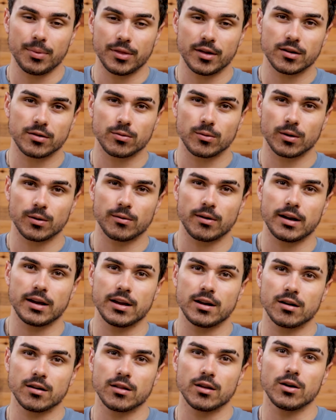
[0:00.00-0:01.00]
This one right
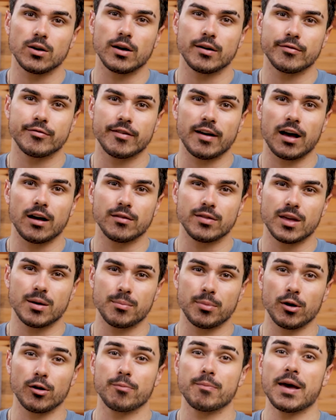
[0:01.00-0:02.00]
here, though, I found that
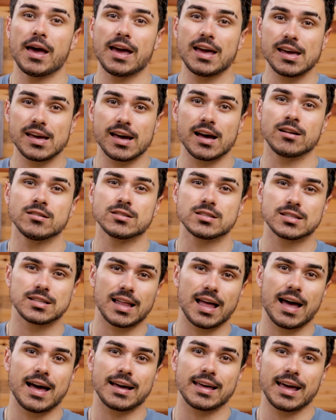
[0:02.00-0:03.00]
both paying out
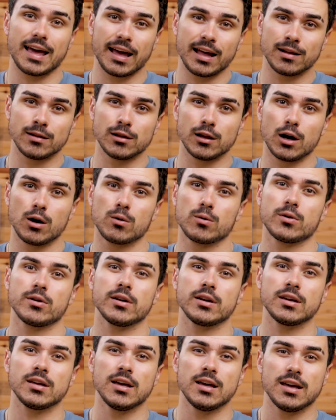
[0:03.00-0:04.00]
slack and
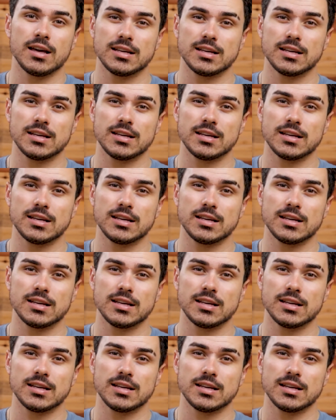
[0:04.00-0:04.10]
lowering